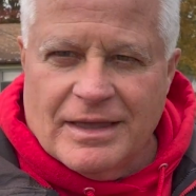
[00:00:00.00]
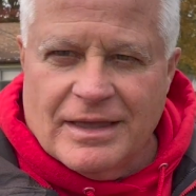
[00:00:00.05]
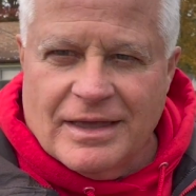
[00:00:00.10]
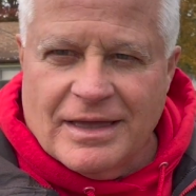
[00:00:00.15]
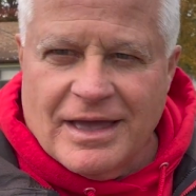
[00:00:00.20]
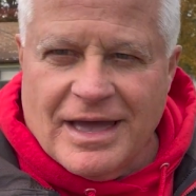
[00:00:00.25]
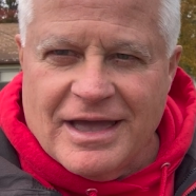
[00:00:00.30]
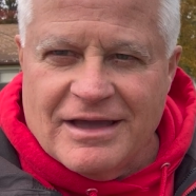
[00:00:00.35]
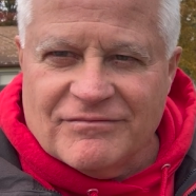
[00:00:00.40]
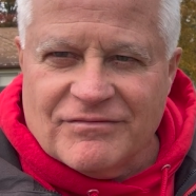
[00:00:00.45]

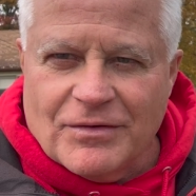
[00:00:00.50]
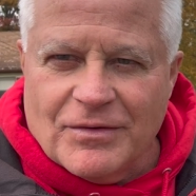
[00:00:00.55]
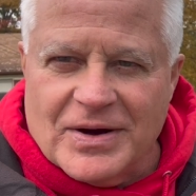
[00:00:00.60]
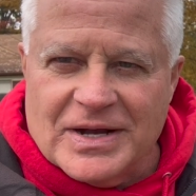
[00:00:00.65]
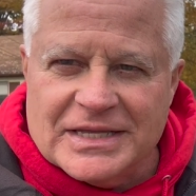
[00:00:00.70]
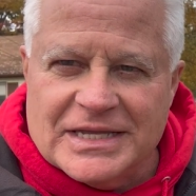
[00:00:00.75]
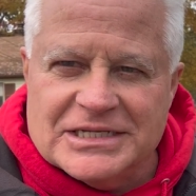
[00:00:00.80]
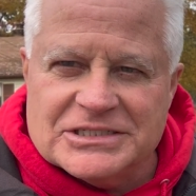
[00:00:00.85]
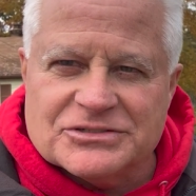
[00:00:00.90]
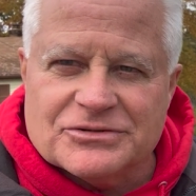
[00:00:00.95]
Hey
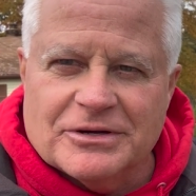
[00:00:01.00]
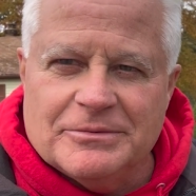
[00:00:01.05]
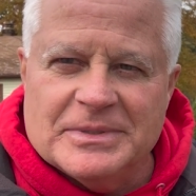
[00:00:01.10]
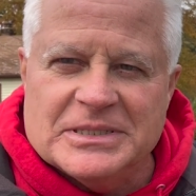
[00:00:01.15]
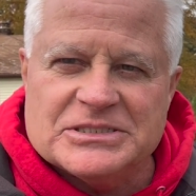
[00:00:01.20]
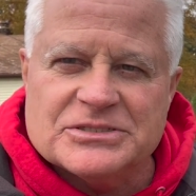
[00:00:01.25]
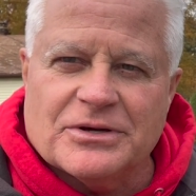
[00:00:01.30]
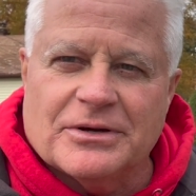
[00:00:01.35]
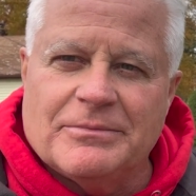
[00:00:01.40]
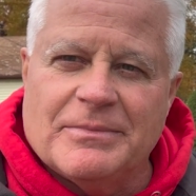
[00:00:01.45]
everyone, History
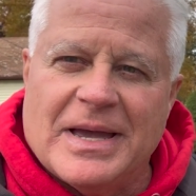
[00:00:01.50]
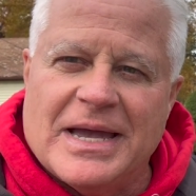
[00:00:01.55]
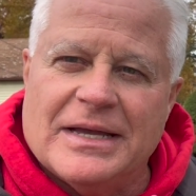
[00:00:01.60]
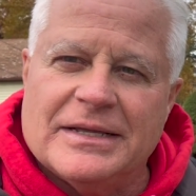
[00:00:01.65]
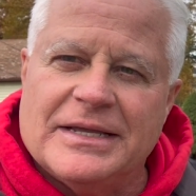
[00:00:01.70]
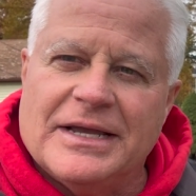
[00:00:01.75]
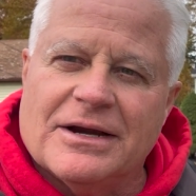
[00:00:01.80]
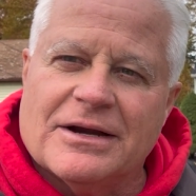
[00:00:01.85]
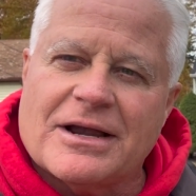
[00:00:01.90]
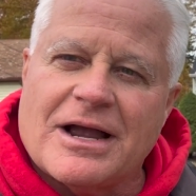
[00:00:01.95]
Mystery
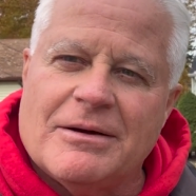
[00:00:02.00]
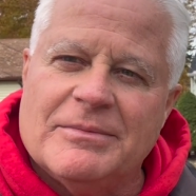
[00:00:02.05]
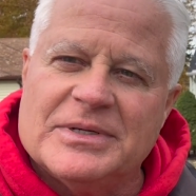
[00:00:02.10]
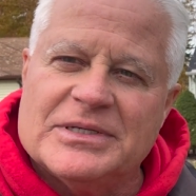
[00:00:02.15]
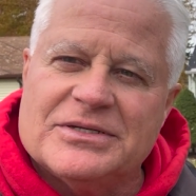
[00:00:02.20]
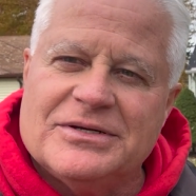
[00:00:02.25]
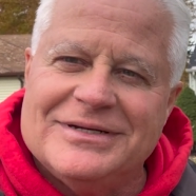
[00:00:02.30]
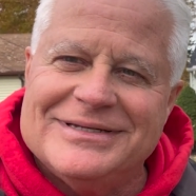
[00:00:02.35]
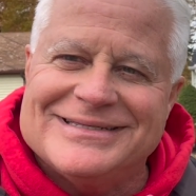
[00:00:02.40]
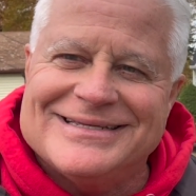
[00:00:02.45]
Man here
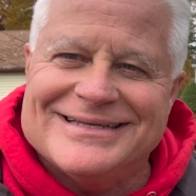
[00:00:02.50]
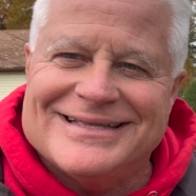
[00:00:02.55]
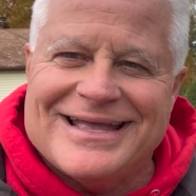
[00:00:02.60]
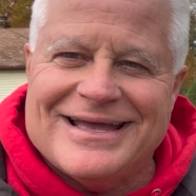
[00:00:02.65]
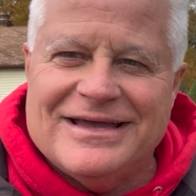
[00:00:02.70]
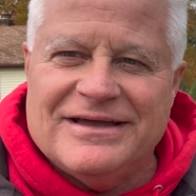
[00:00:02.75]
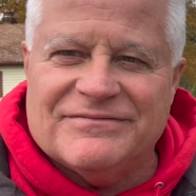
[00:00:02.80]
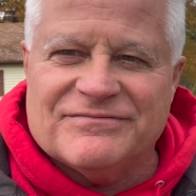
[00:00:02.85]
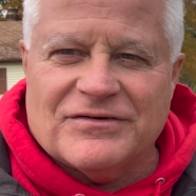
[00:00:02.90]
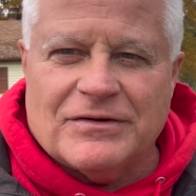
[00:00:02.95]
coming to you
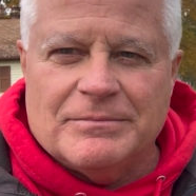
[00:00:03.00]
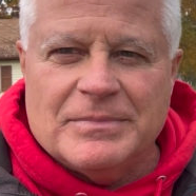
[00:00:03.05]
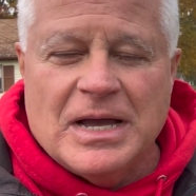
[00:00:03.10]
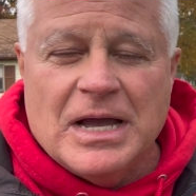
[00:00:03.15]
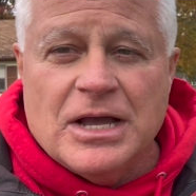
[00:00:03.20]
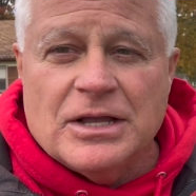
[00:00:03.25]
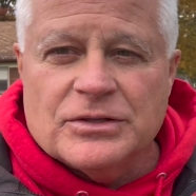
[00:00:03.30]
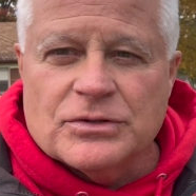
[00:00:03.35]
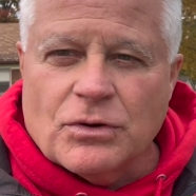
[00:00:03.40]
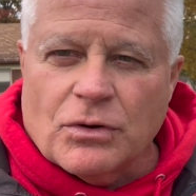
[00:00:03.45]
today from
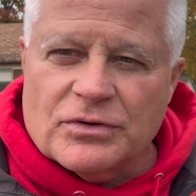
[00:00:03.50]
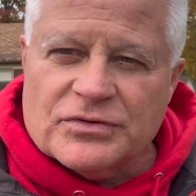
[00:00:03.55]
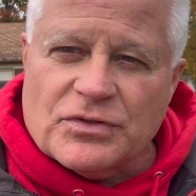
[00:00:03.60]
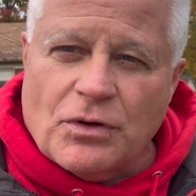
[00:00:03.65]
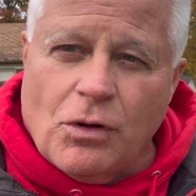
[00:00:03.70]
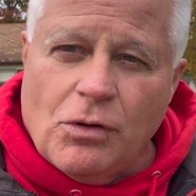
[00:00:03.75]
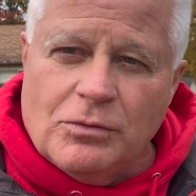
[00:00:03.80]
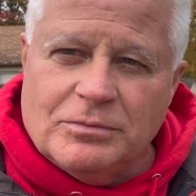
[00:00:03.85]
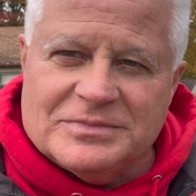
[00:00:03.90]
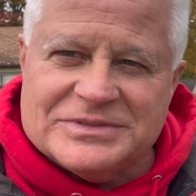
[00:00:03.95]
North
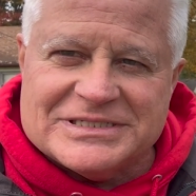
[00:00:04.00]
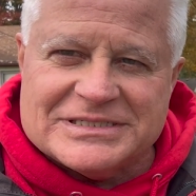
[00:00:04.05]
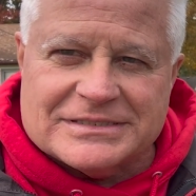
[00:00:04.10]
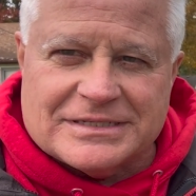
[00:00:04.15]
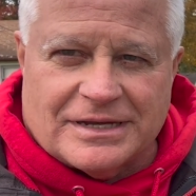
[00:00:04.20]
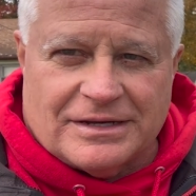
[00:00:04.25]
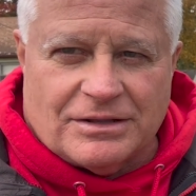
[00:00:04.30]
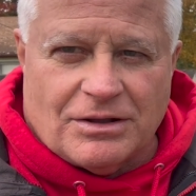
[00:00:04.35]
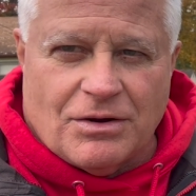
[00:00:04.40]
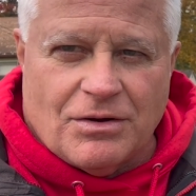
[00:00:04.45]

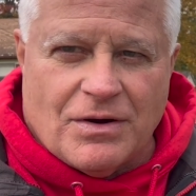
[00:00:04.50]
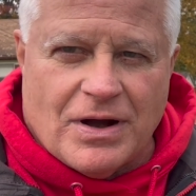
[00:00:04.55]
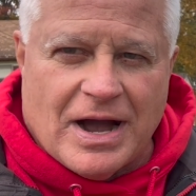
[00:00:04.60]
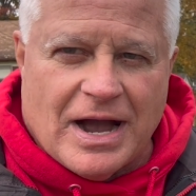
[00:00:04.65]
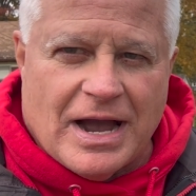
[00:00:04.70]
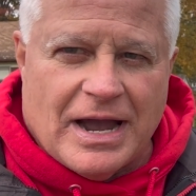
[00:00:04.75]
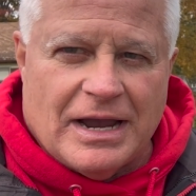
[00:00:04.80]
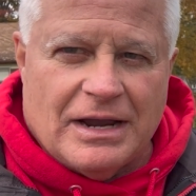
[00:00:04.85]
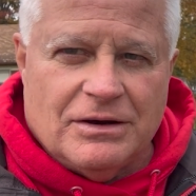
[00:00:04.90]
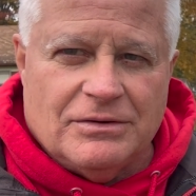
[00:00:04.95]
Olmsted,
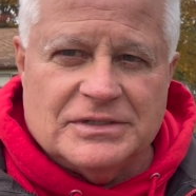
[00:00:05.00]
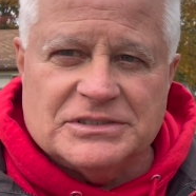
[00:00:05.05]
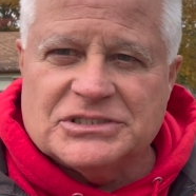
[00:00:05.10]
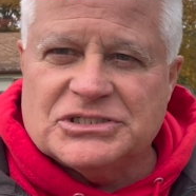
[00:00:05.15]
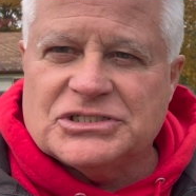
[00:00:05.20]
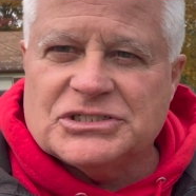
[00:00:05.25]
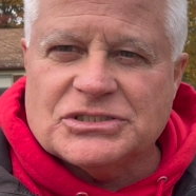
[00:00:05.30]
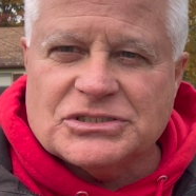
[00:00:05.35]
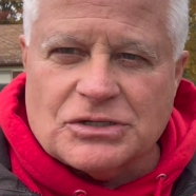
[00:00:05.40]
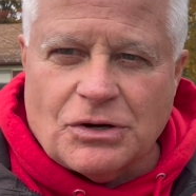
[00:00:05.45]
Ohio, and
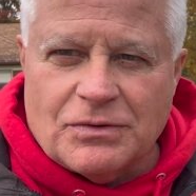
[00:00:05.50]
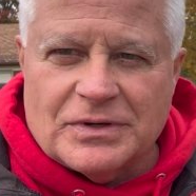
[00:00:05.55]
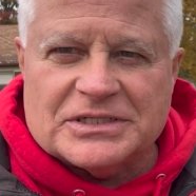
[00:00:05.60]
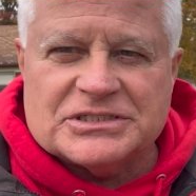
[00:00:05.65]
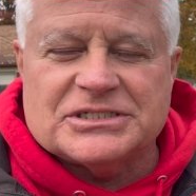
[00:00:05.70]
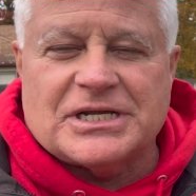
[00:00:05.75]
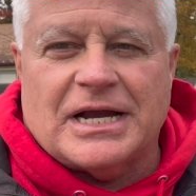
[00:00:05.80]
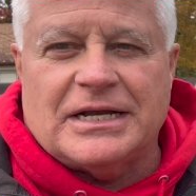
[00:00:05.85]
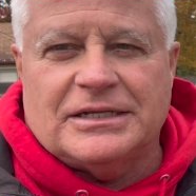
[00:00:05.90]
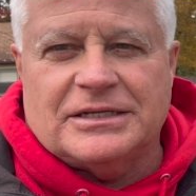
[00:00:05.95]
so
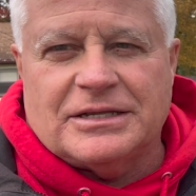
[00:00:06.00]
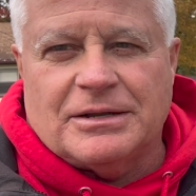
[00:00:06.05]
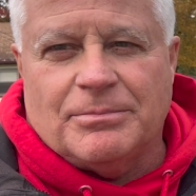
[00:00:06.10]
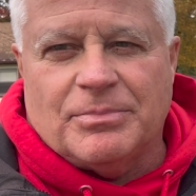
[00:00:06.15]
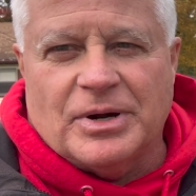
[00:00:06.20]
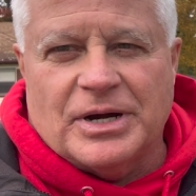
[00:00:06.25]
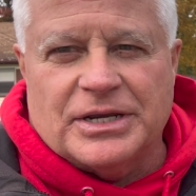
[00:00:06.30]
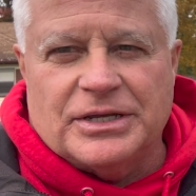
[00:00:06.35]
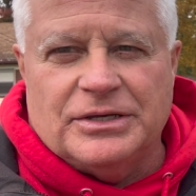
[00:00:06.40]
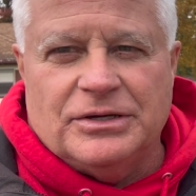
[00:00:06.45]
excited to
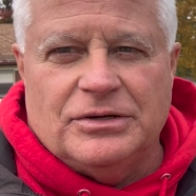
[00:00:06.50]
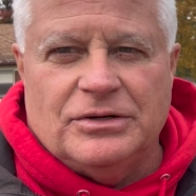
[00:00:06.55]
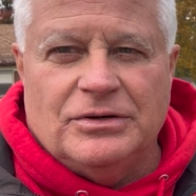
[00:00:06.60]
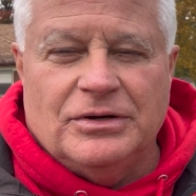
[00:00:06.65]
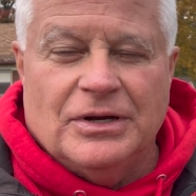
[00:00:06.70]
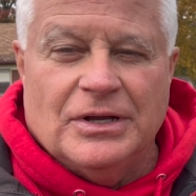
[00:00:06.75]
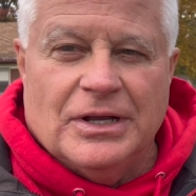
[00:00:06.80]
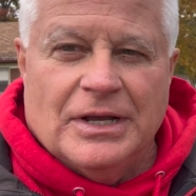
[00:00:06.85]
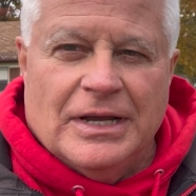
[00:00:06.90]
bring you